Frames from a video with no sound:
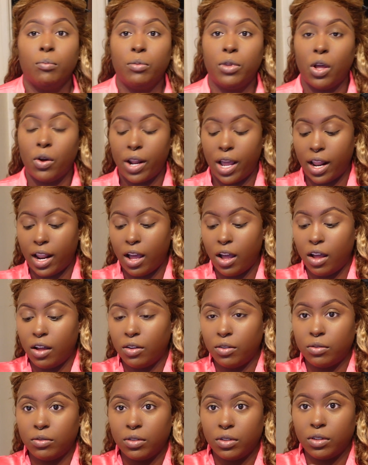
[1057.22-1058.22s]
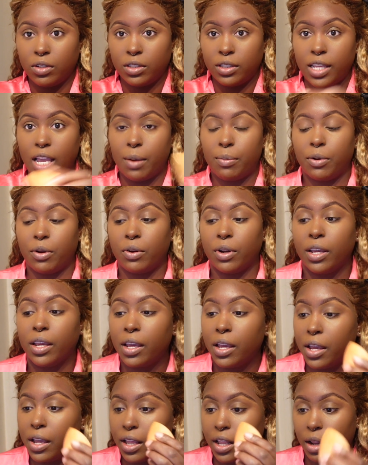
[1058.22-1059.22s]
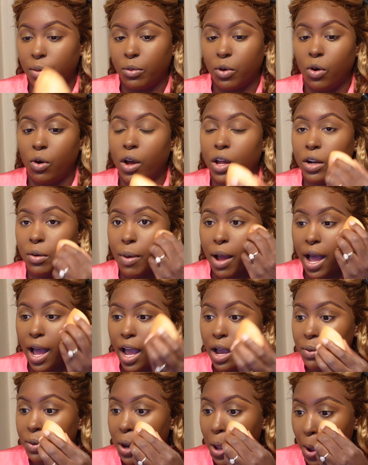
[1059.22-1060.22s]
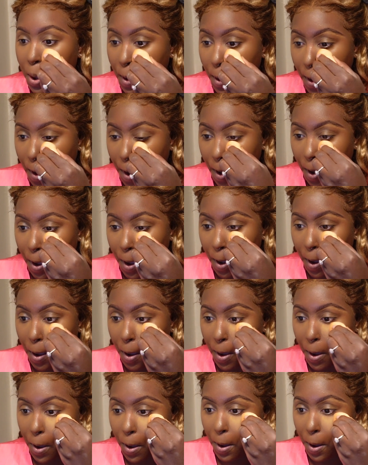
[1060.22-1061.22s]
blow that out, tap it on the hand, and I'm gonna go under my eye with it.